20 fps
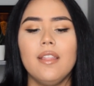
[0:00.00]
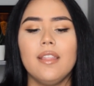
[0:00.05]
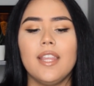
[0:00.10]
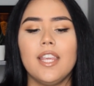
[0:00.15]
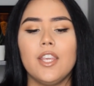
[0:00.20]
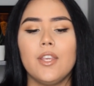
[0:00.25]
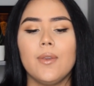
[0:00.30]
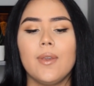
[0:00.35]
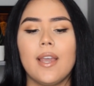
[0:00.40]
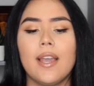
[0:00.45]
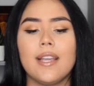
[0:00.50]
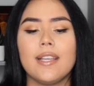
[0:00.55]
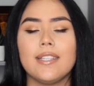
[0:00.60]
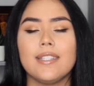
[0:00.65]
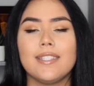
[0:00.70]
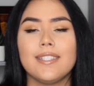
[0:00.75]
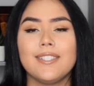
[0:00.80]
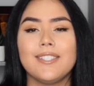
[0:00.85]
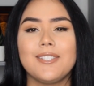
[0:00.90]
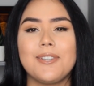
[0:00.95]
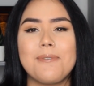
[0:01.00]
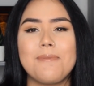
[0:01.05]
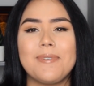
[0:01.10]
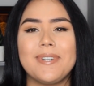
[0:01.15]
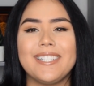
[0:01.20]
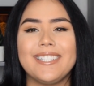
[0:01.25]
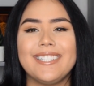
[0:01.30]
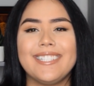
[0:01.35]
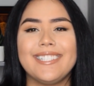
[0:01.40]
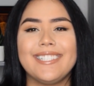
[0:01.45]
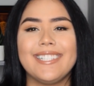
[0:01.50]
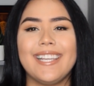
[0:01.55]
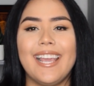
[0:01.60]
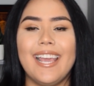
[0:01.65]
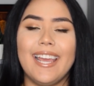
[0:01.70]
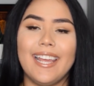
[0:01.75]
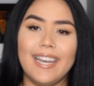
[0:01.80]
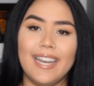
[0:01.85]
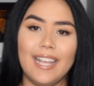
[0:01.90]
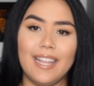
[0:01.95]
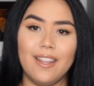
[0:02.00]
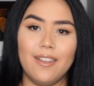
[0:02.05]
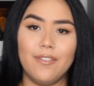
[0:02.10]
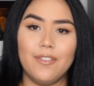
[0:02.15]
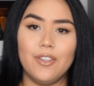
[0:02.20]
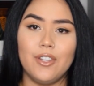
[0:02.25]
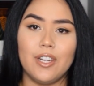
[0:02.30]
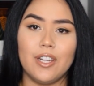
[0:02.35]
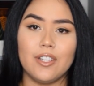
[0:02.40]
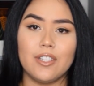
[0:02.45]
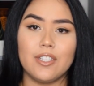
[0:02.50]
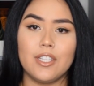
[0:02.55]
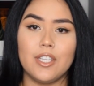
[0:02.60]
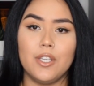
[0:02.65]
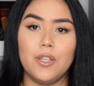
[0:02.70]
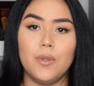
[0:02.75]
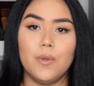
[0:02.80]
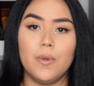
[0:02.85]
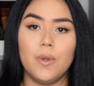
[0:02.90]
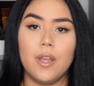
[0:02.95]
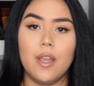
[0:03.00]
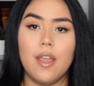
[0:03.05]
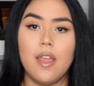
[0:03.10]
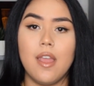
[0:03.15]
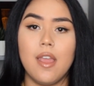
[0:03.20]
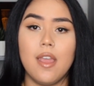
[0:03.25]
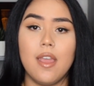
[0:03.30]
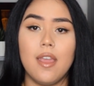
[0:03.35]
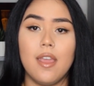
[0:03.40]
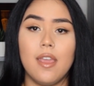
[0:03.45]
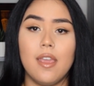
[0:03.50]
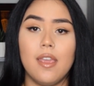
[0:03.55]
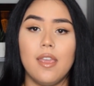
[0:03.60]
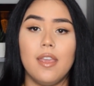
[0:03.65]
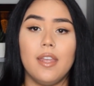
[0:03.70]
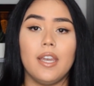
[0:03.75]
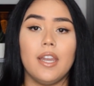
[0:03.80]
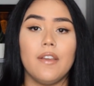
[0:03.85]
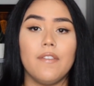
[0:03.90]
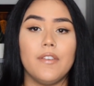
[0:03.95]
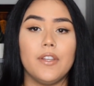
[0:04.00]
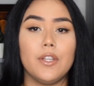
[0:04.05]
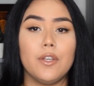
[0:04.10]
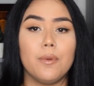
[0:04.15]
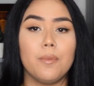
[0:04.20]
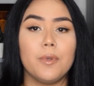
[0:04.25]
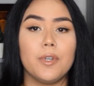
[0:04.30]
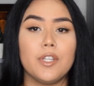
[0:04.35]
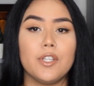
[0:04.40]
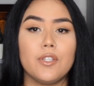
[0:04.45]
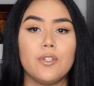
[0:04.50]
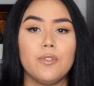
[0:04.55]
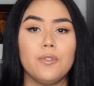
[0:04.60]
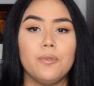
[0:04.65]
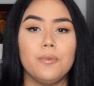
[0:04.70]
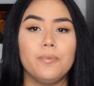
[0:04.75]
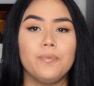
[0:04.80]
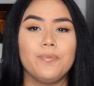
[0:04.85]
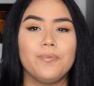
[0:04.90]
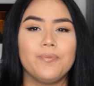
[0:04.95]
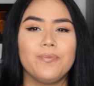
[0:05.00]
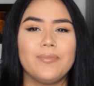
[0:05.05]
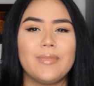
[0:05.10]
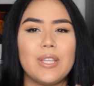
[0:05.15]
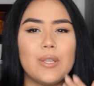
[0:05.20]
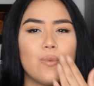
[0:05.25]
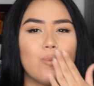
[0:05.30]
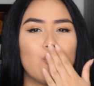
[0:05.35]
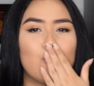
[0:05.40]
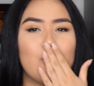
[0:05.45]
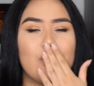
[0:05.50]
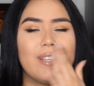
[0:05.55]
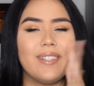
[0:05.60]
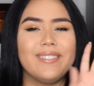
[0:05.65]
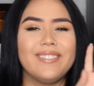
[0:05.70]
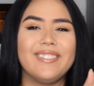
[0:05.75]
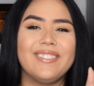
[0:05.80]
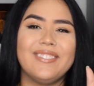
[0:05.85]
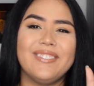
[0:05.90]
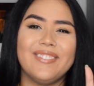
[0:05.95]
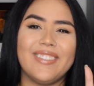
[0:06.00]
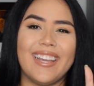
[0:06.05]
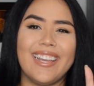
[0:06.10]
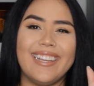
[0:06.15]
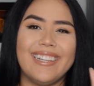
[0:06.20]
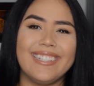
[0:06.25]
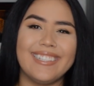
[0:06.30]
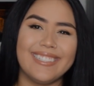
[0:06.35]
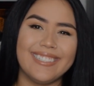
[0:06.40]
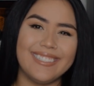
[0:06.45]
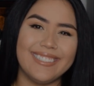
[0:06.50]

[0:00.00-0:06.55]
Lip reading: Thank you guys so much, and I love you, and I'll see you in a video pretty soon. Bye.